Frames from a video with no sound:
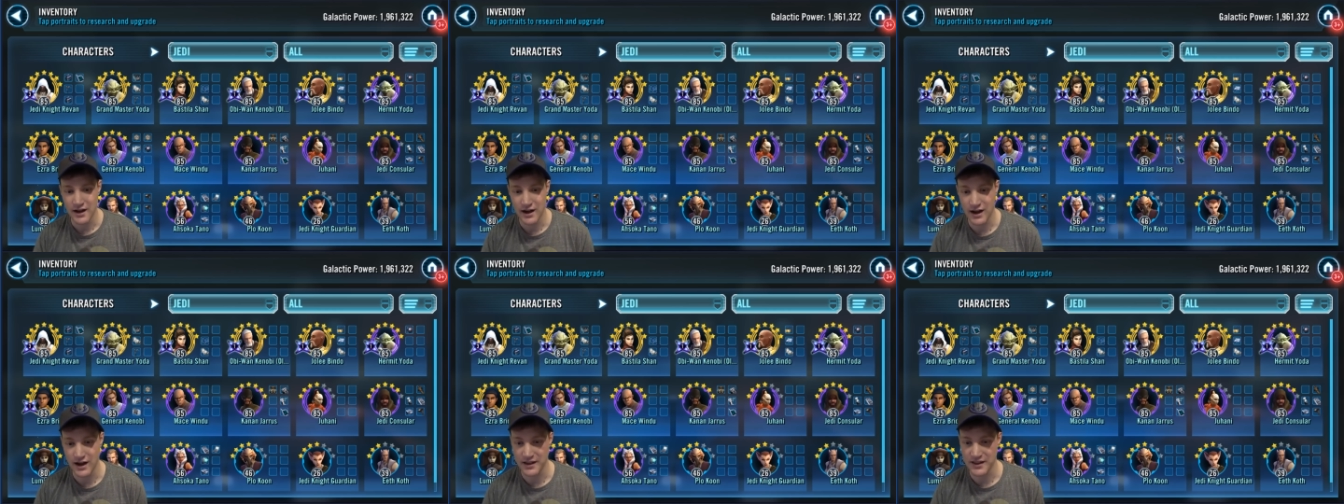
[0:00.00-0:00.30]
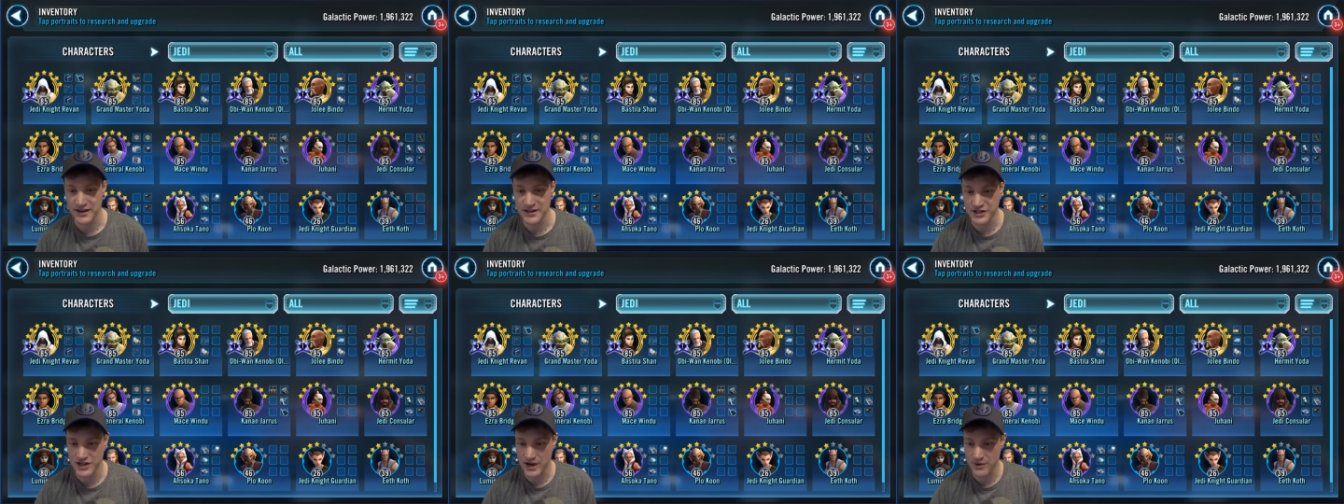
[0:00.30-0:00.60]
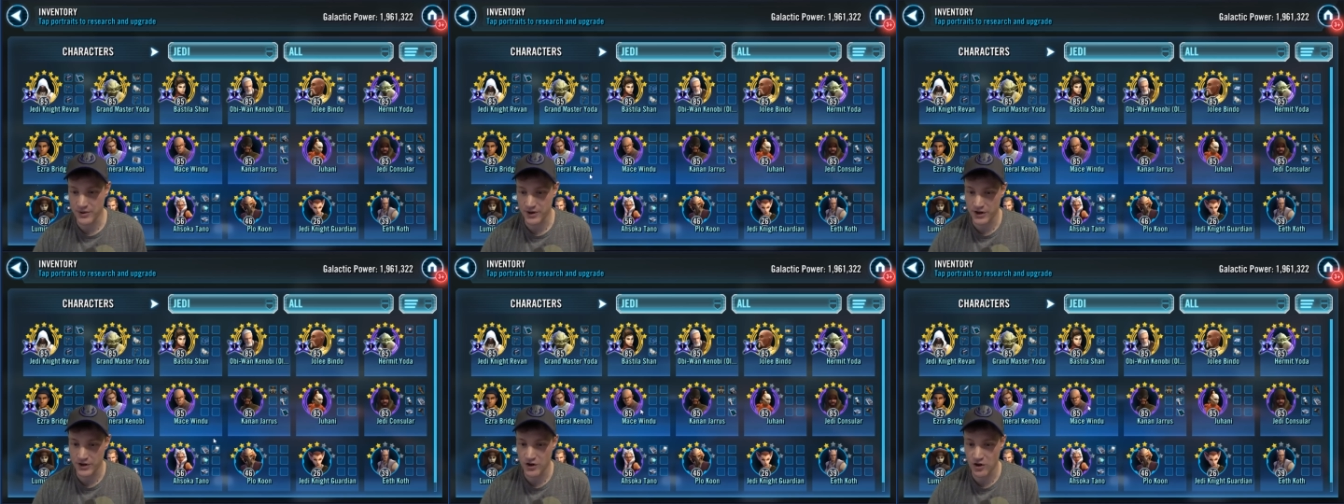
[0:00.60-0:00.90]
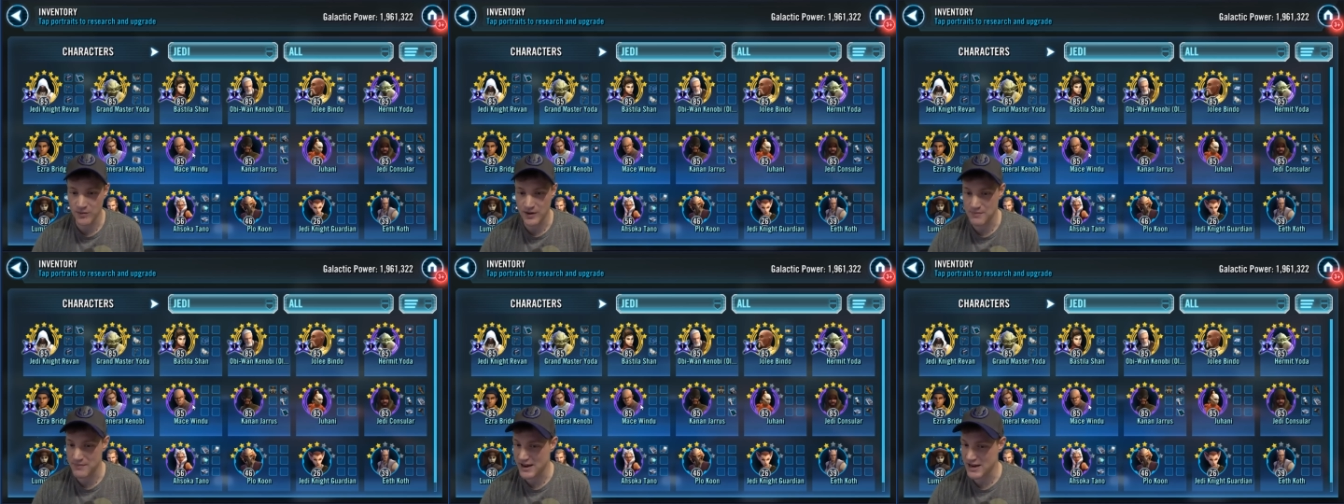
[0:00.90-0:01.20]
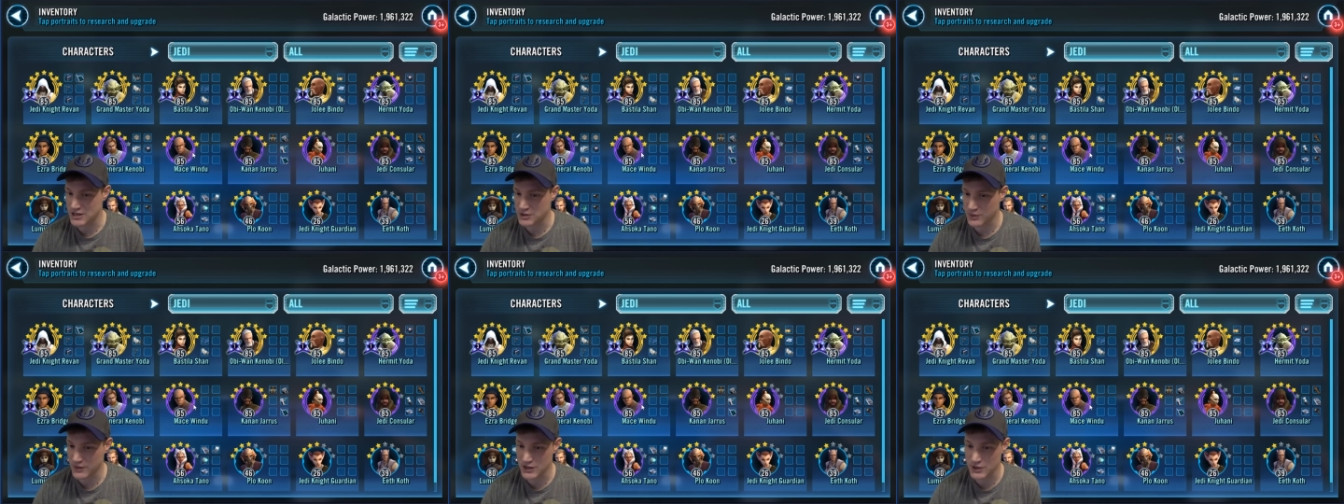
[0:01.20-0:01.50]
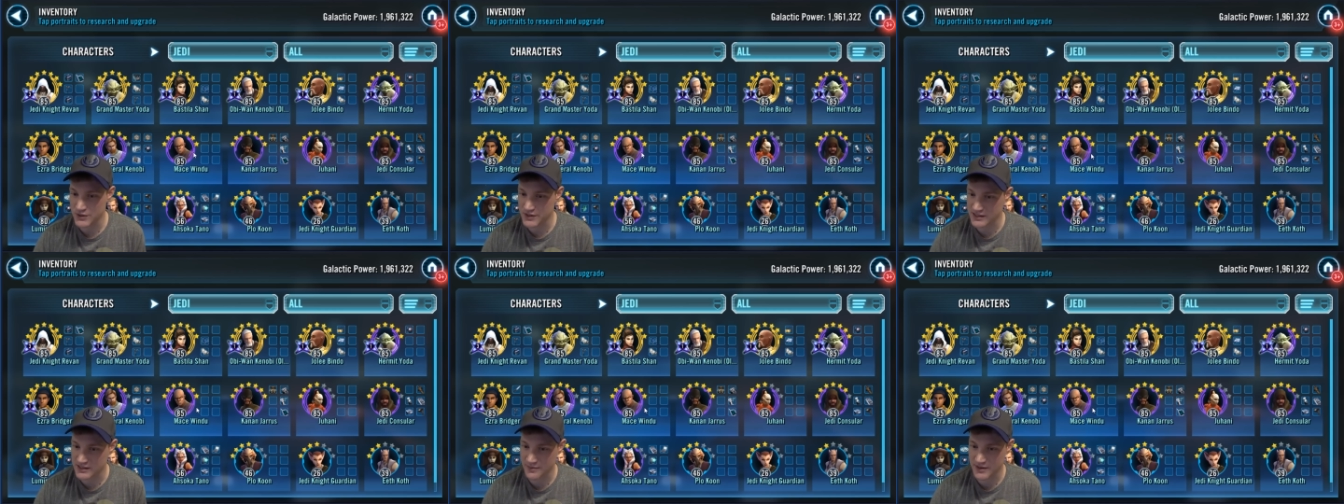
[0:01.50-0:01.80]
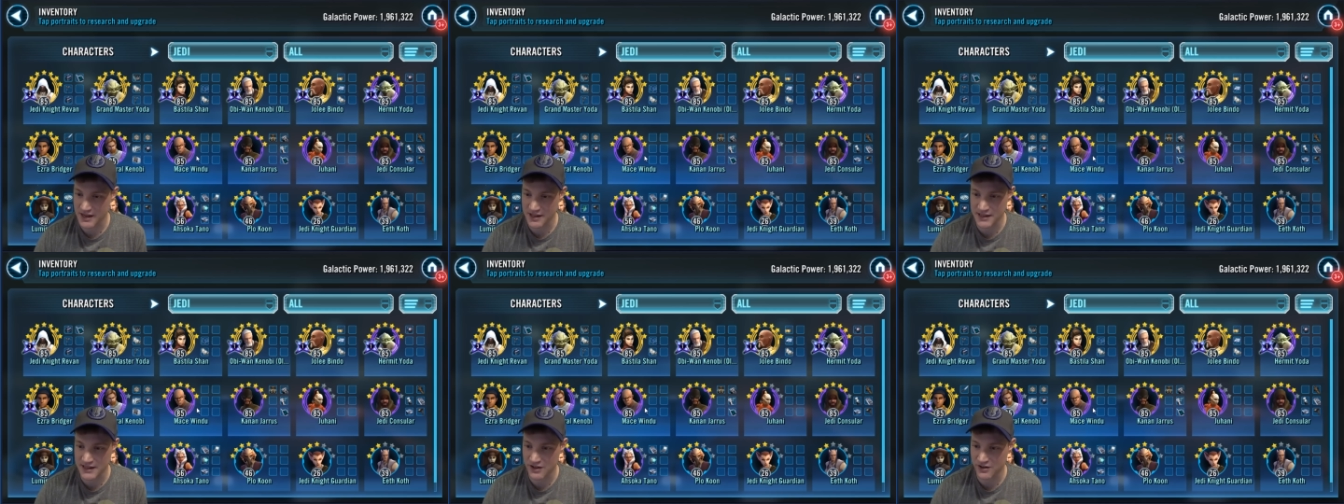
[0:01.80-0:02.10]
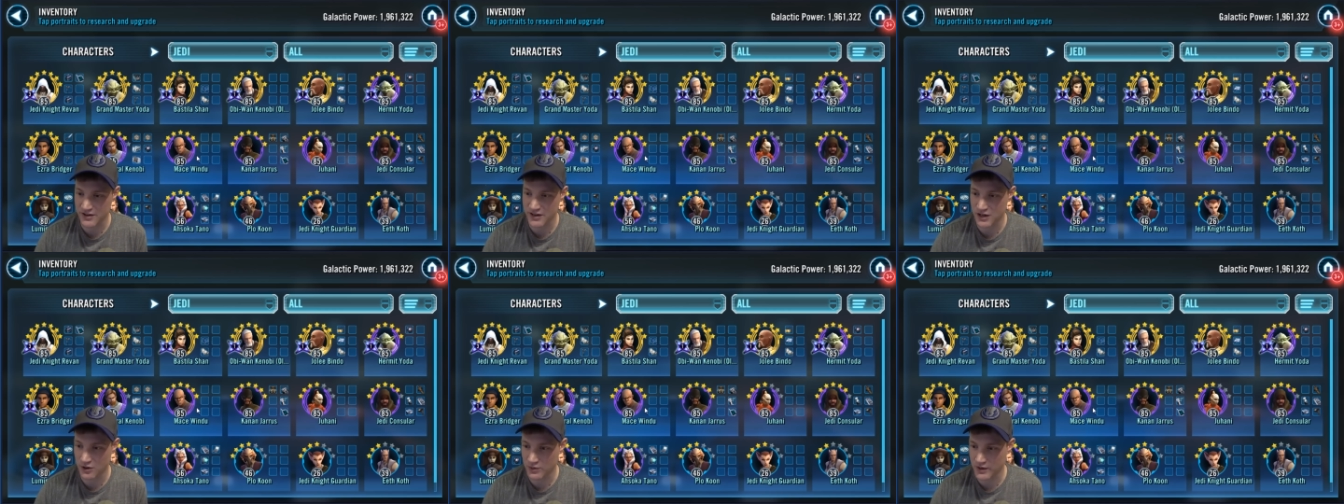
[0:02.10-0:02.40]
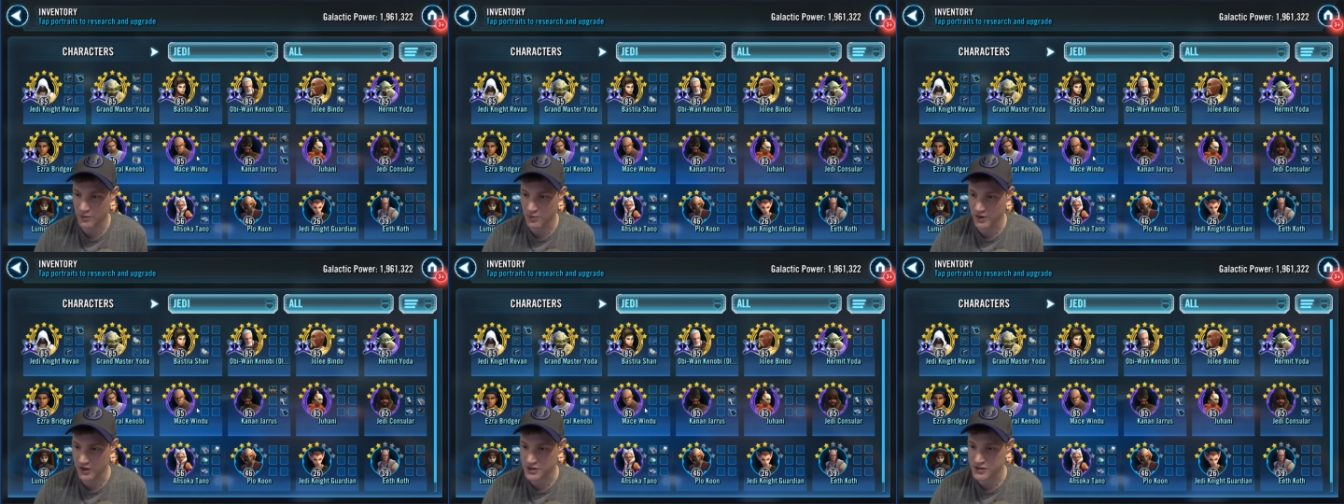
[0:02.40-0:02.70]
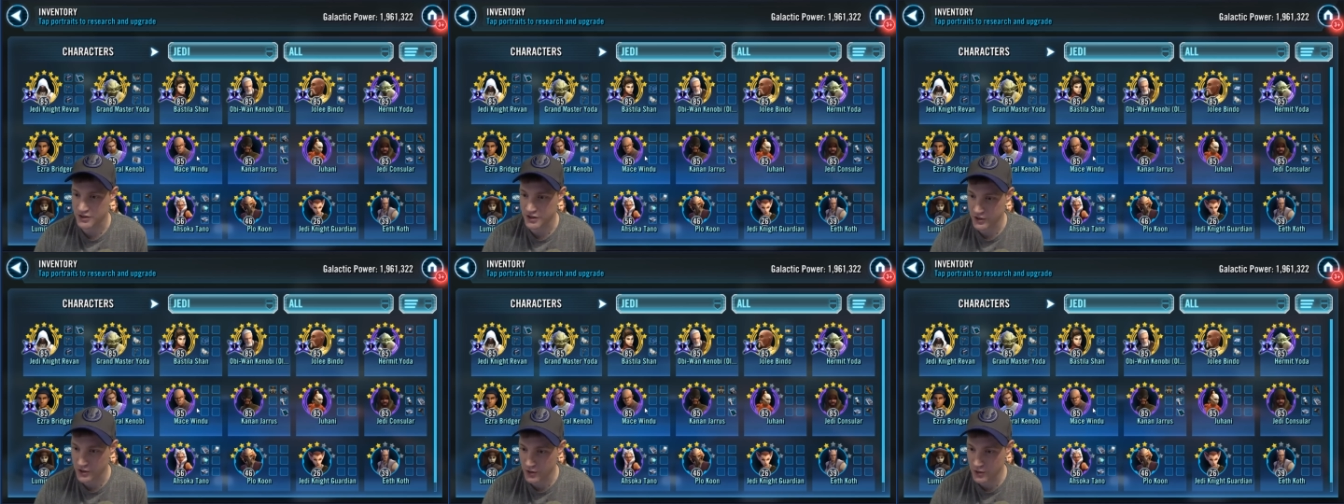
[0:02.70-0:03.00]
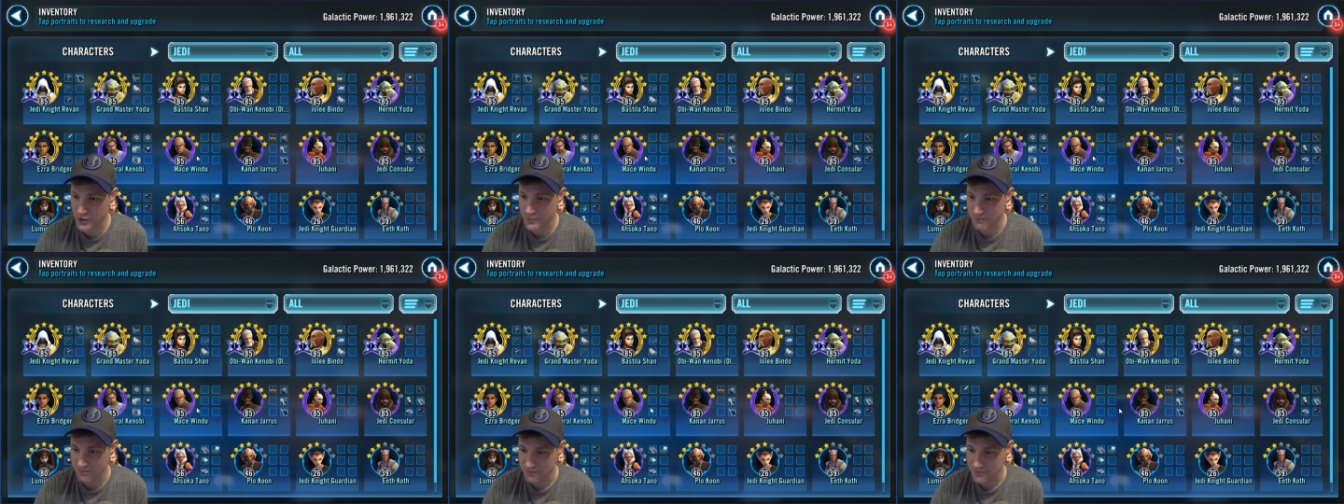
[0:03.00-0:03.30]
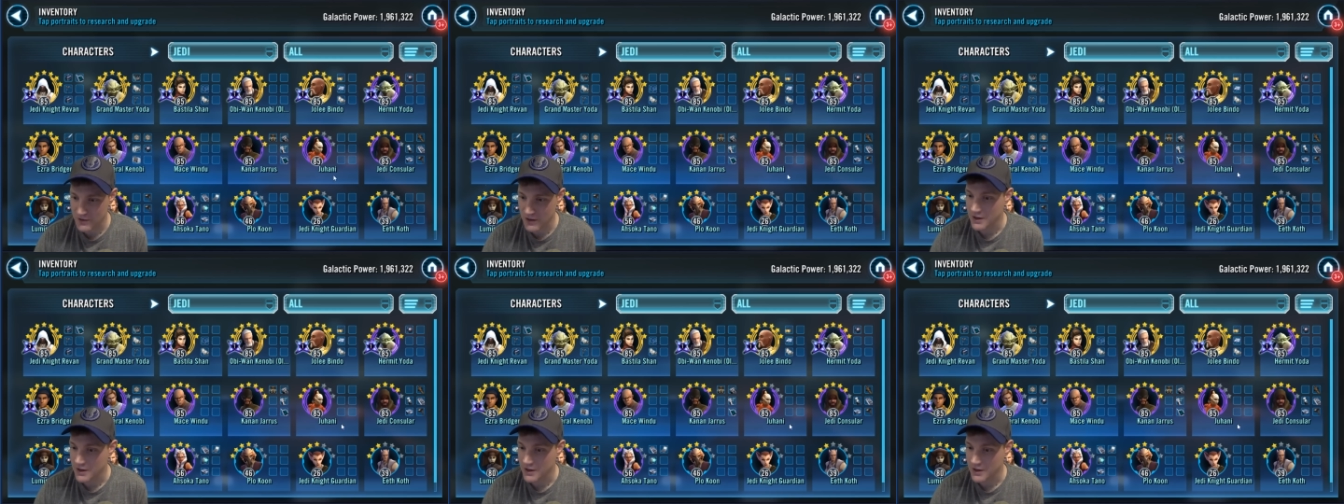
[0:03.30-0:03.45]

Uh, then General Kenobi Mace Windu is somebody I think will get a rework too.